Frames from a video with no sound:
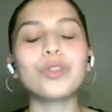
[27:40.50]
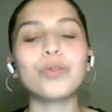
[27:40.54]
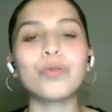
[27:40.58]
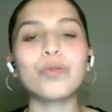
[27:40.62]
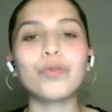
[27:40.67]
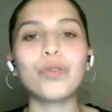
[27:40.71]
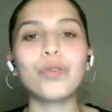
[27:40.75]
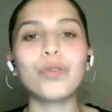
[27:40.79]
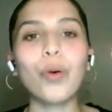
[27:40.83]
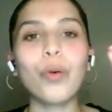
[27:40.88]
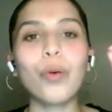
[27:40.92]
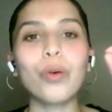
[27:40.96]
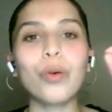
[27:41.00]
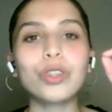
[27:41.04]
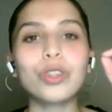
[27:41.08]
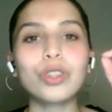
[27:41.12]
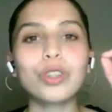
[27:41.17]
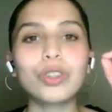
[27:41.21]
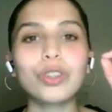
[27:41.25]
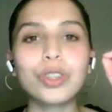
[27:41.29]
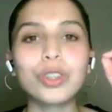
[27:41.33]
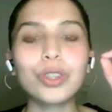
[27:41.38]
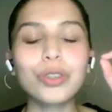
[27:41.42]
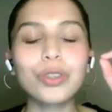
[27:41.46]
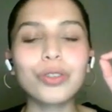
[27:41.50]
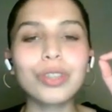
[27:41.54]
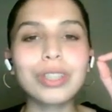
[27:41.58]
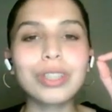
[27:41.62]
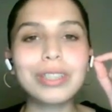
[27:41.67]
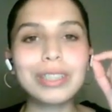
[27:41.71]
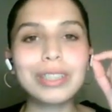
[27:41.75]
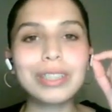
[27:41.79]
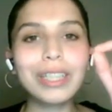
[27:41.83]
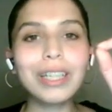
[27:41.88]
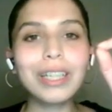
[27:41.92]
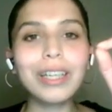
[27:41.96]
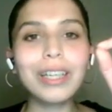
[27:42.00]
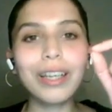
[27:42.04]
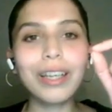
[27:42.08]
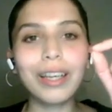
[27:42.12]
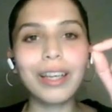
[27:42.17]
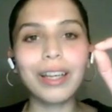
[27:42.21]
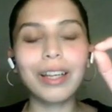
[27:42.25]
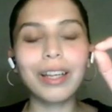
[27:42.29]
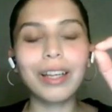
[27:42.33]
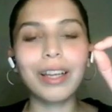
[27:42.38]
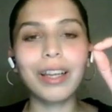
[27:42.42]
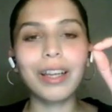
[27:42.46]
for to critique
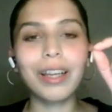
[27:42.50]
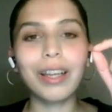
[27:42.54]
it